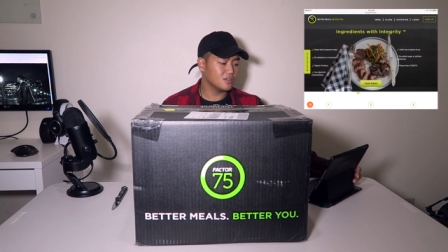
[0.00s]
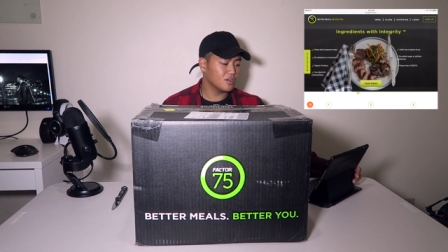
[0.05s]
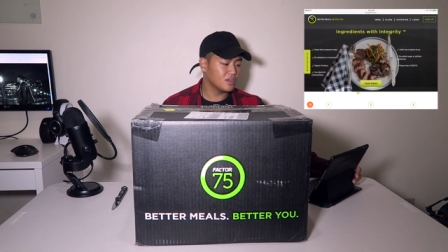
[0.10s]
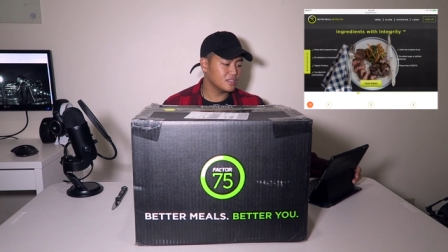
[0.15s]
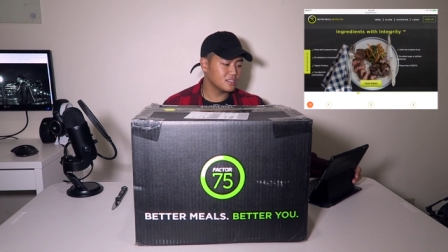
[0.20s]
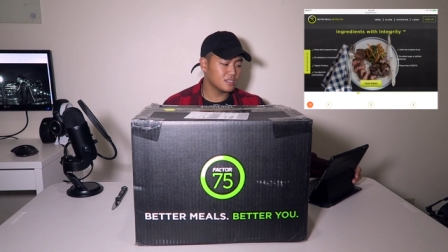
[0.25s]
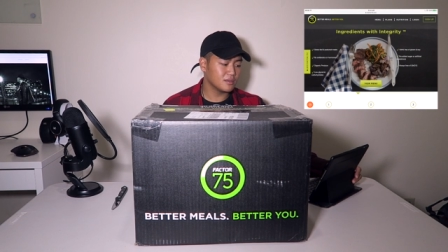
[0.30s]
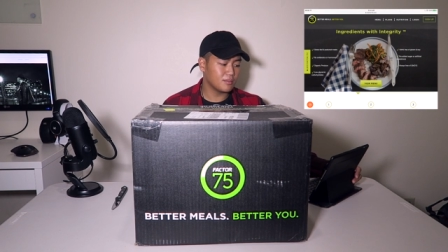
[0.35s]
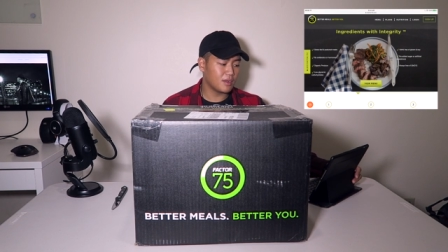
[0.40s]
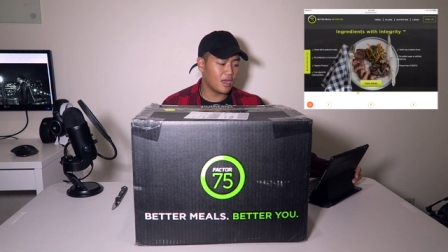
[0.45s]
No
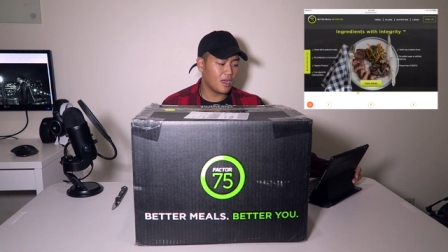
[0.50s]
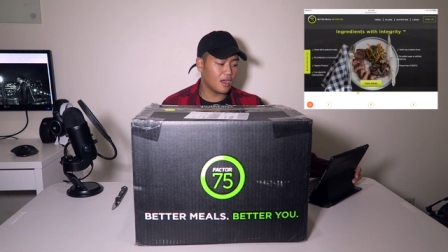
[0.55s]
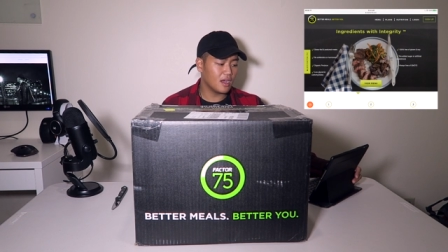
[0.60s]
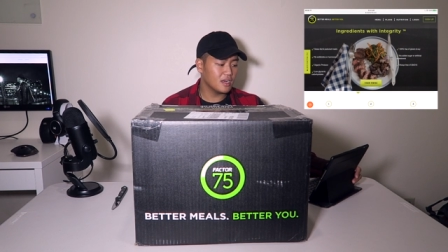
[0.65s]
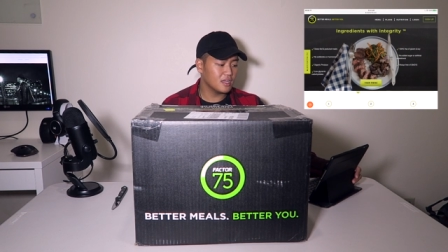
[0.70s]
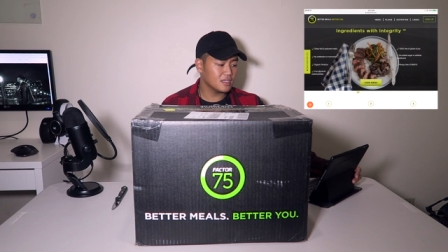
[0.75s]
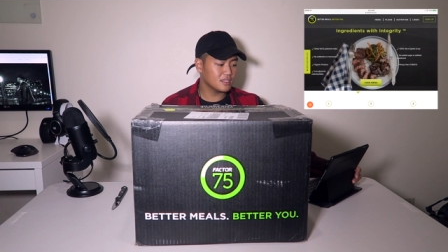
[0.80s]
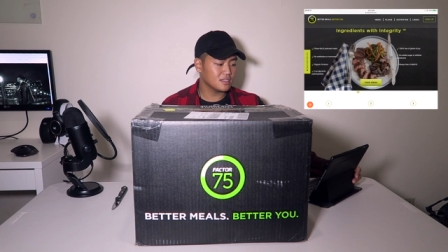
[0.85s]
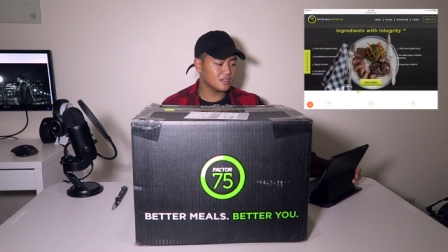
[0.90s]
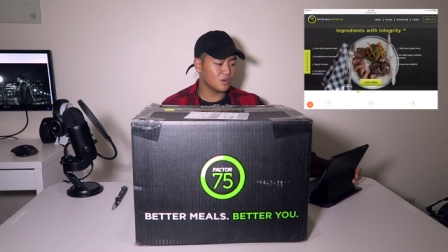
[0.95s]

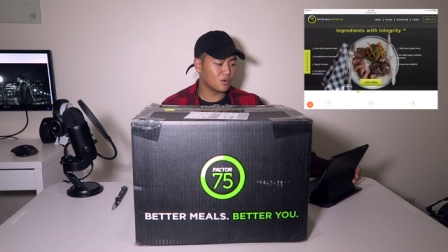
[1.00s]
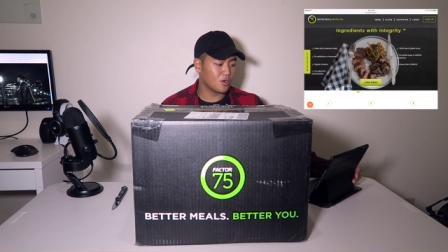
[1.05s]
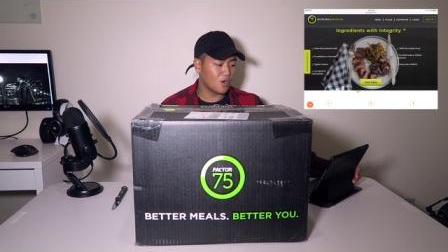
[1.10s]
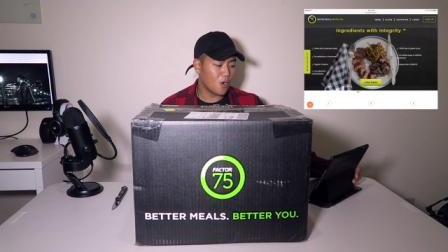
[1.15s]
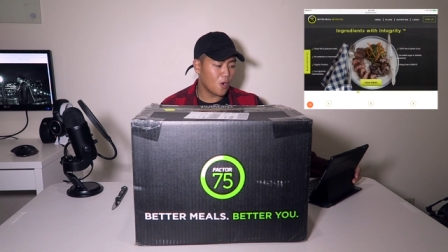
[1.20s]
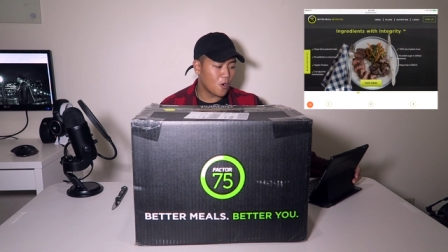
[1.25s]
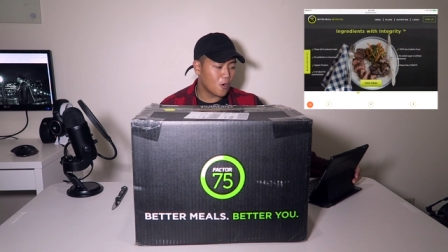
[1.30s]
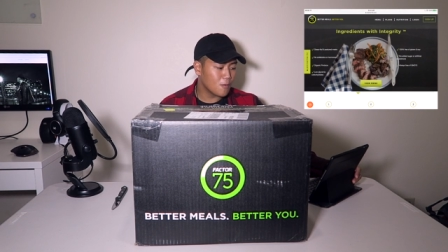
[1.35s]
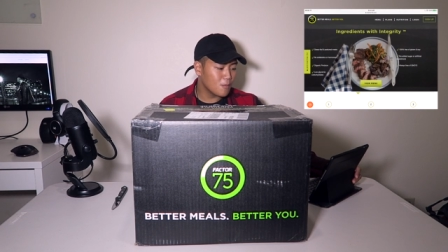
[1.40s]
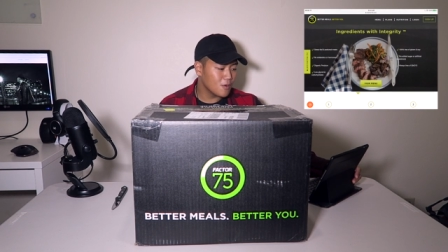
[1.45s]
antibiotics or
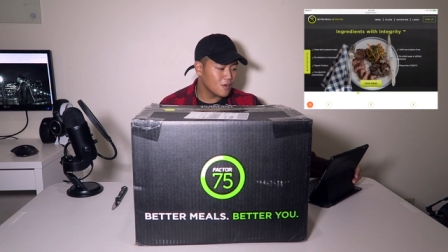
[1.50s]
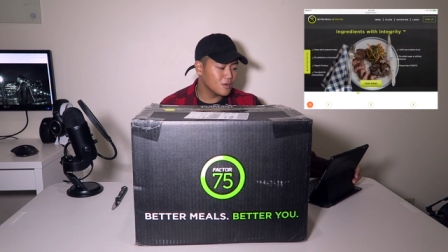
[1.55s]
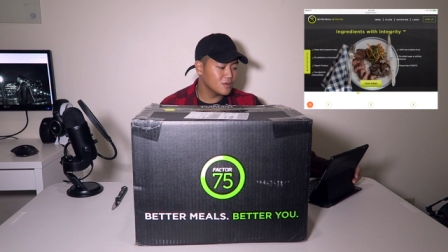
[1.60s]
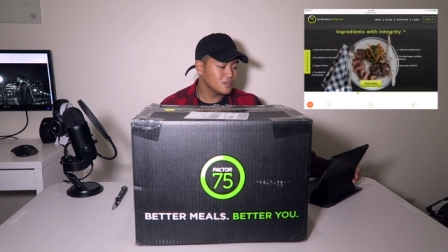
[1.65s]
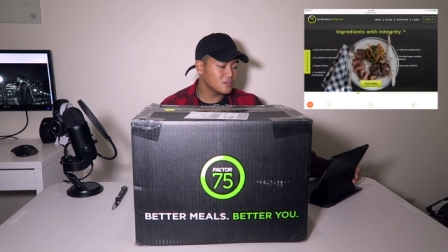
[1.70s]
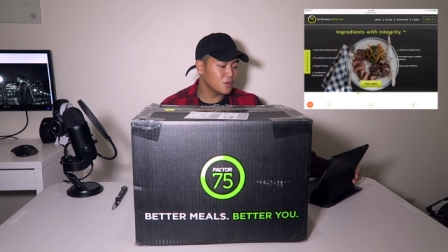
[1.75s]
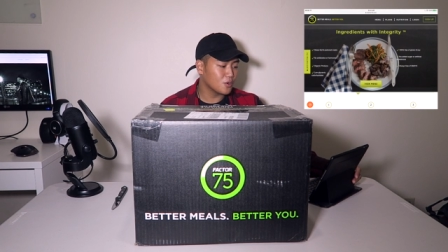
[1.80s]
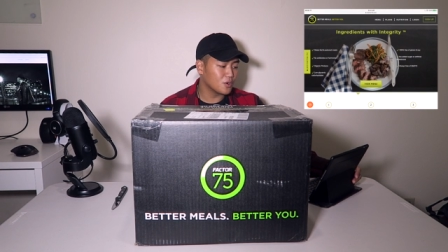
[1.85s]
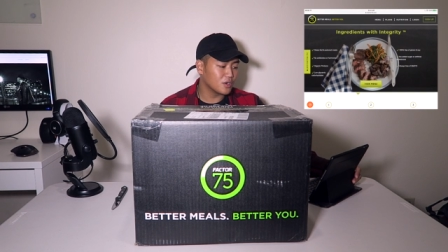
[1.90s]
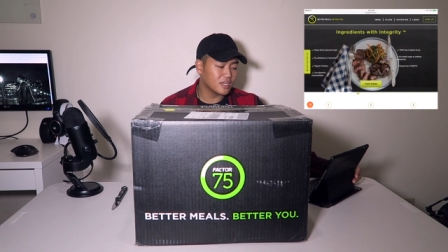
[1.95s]

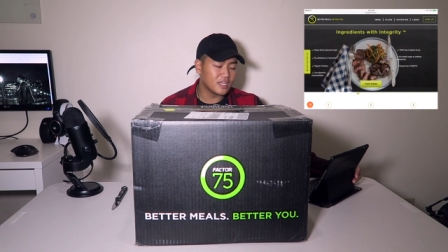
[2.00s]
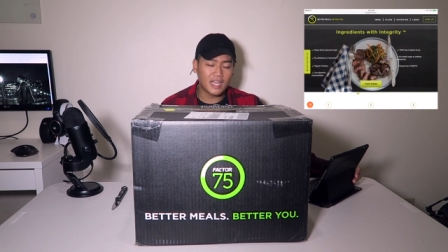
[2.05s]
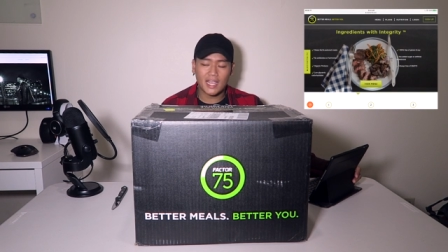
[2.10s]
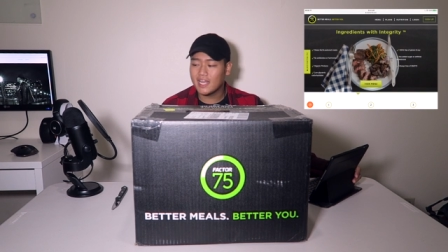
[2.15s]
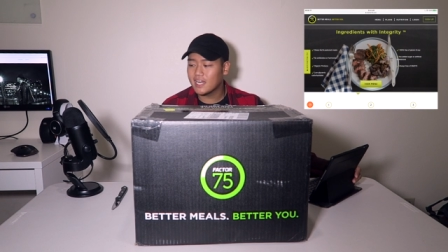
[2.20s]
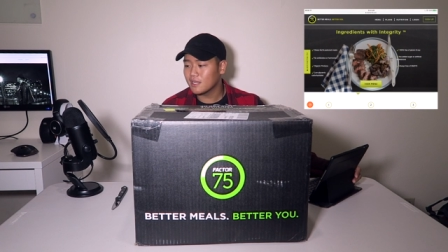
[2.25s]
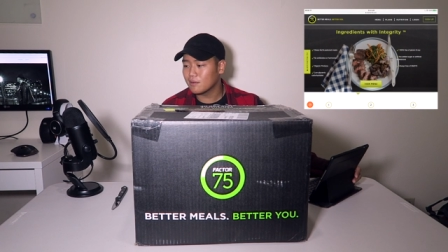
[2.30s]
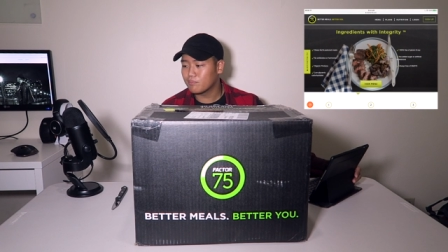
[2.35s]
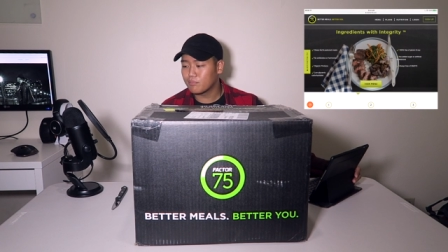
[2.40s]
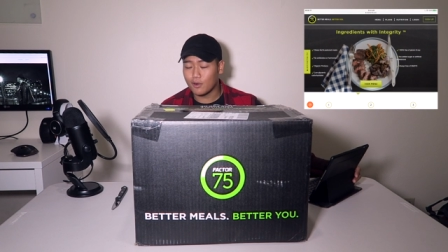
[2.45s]
hormones.
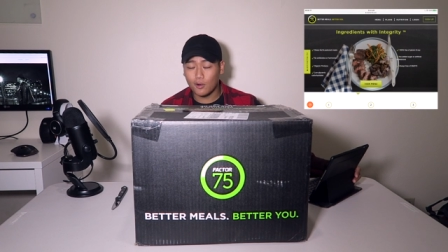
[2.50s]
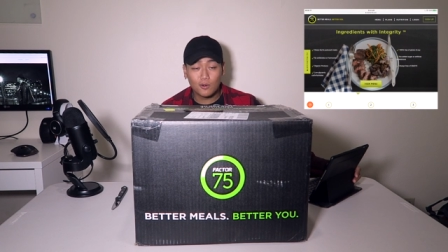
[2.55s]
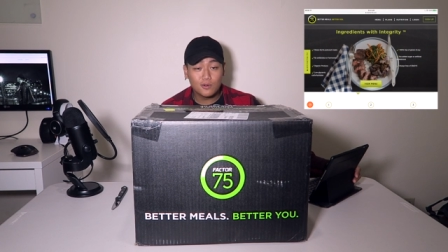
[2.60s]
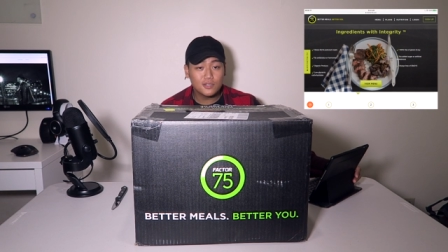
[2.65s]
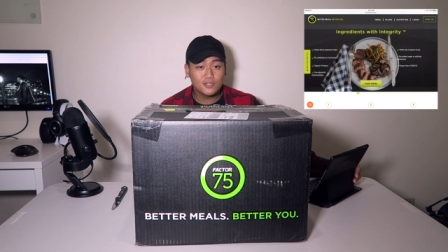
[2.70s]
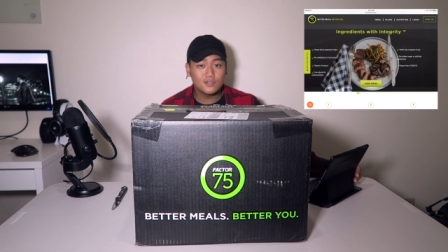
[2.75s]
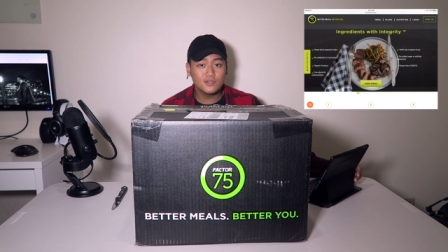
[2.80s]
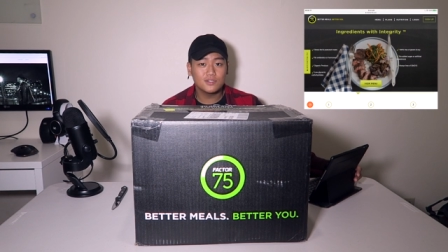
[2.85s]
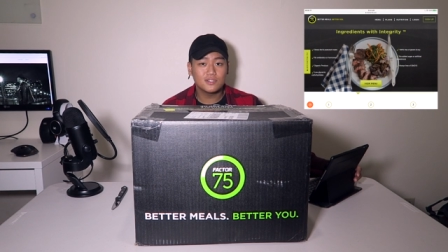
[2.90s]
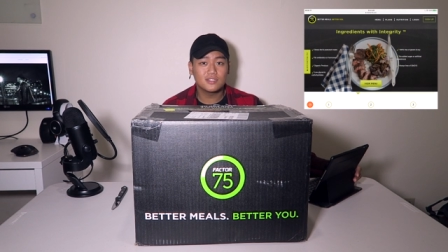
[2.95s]
Organic
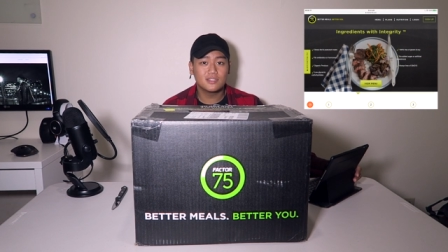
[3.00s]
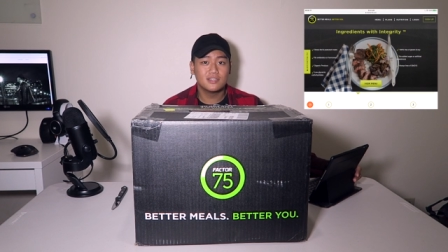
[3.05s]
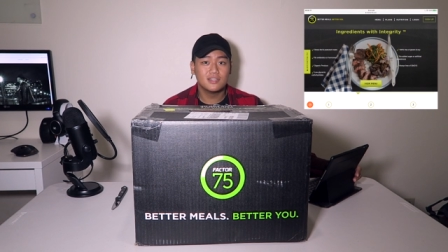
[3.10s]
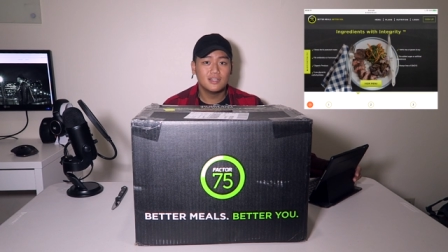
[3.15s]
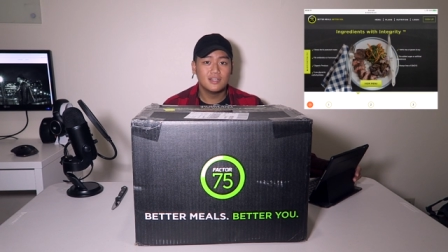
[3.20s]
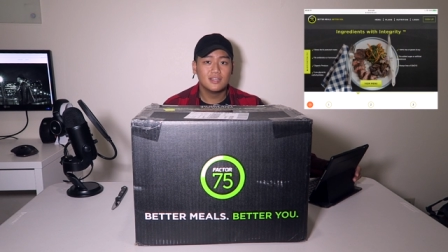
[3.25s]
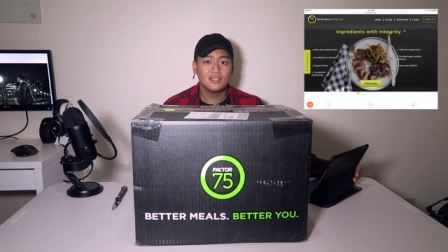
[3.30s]
produce.